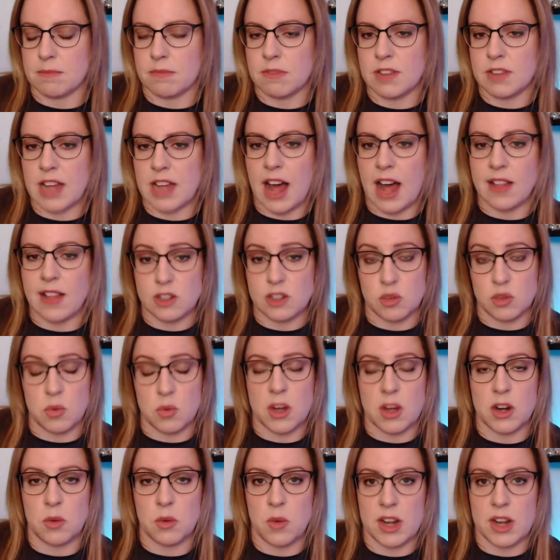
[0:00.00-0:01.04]
College
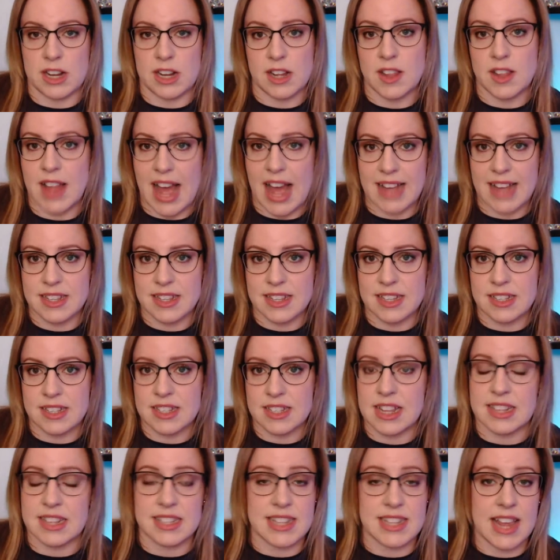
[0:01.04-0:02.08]
101 classes
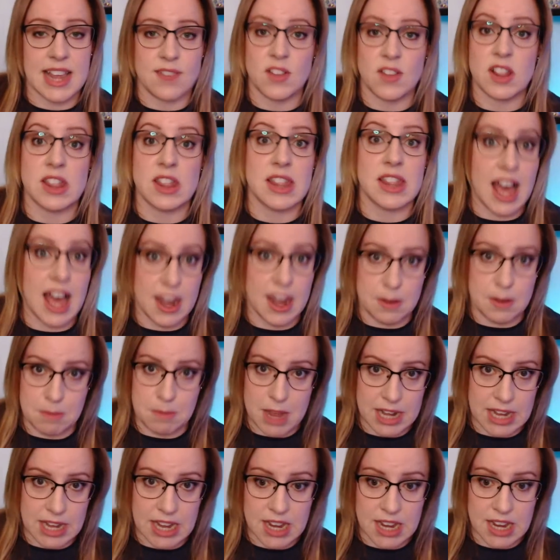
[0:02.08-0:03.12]
and save a lot of
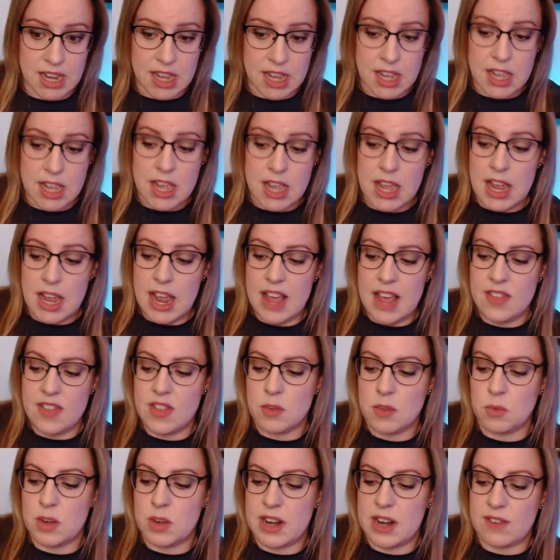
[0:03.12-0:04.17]
money. And
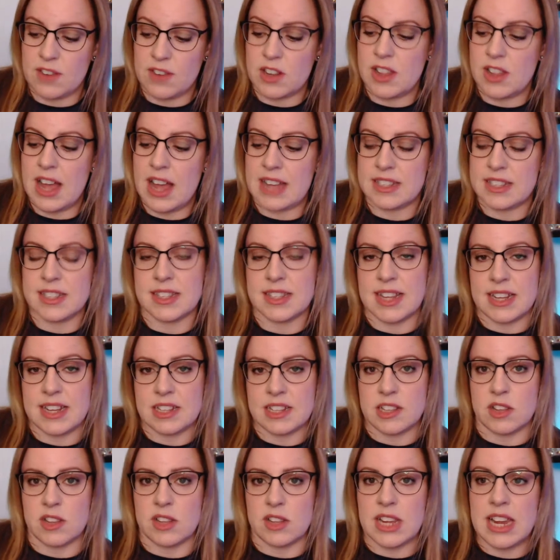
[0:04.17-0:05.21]
then whatever classes they
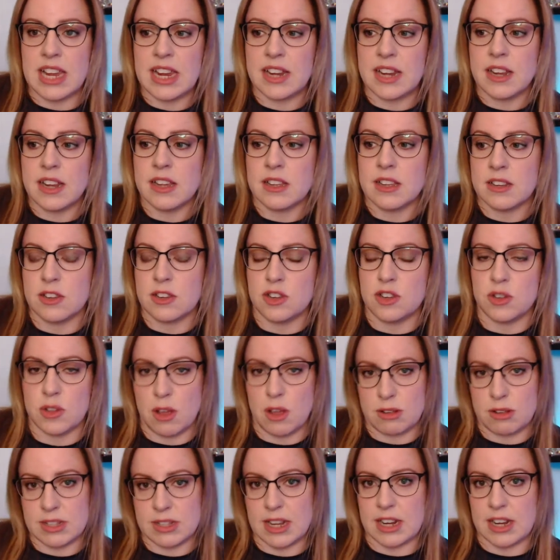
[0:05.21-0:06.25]
still need, do
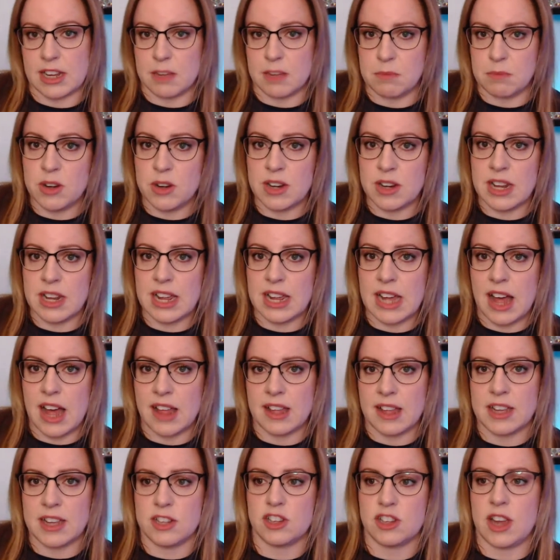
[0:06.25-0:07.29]
those at a community
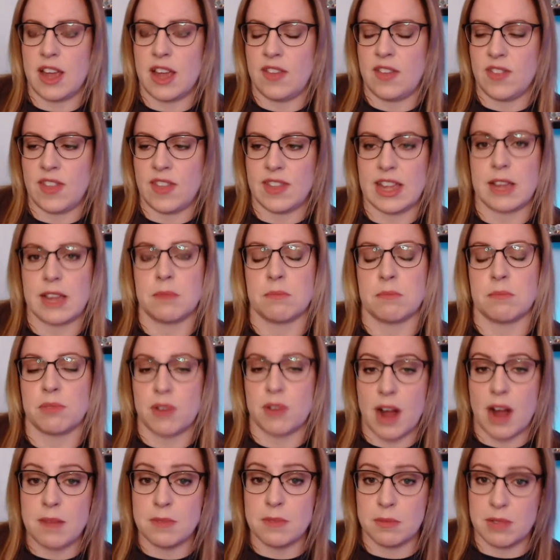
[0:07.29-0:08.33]
college, and then they can
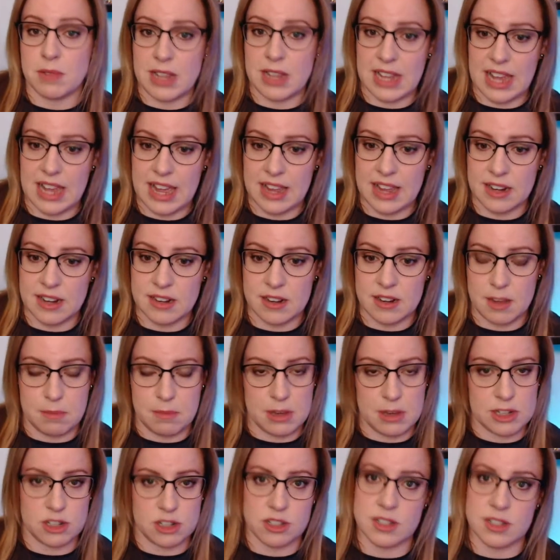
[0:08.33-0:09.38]
probably get a
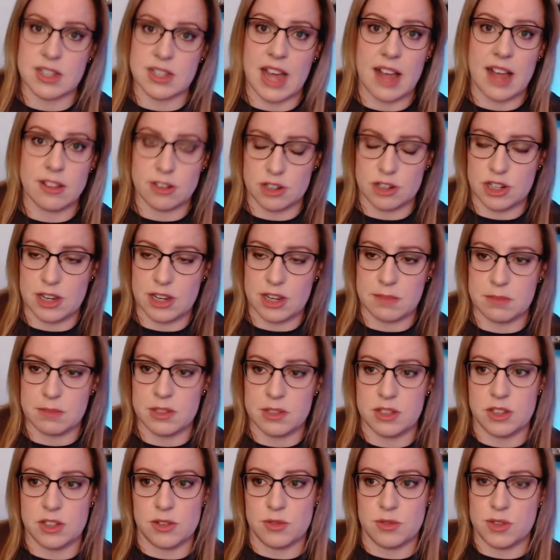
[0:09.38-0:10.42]
bunch of scholarships
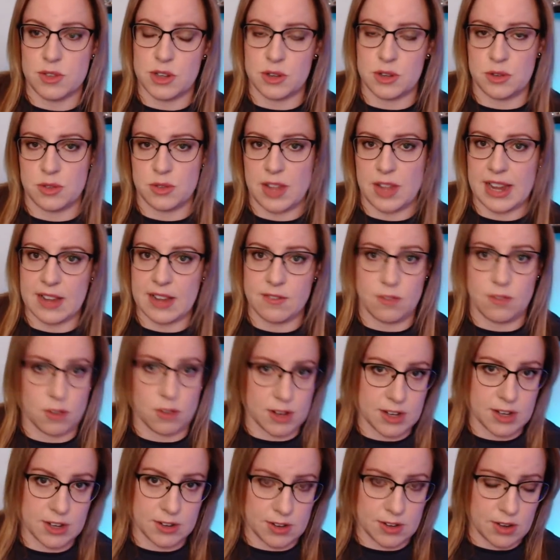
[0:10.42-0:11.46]
to do like a
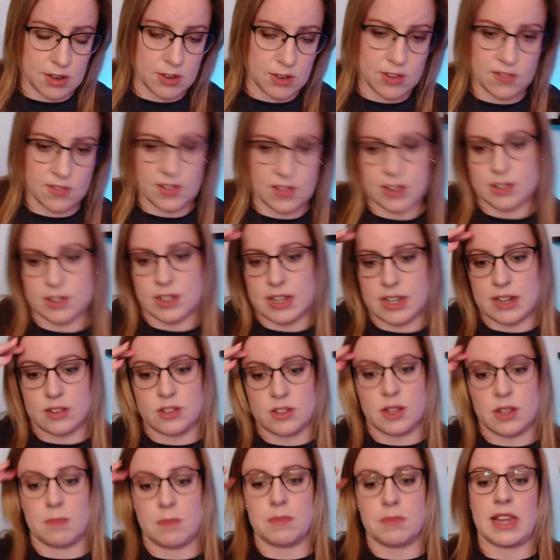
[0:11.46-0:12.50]
4-year university or
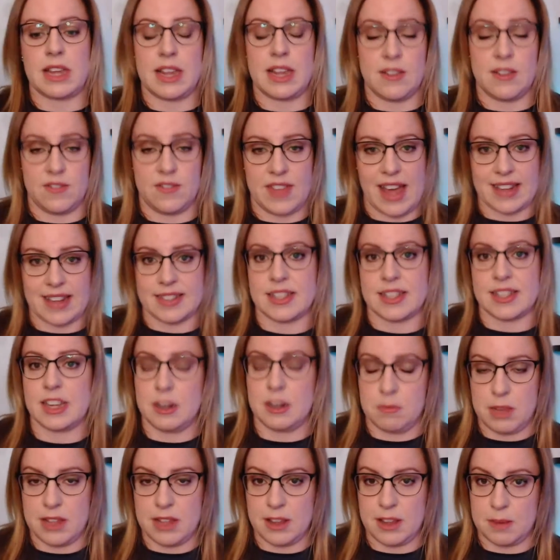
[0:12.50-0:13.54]
something if that's going to
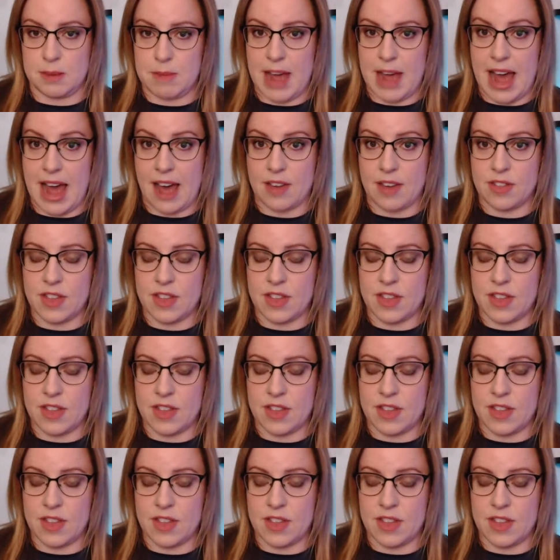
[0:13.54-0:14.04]
be their path.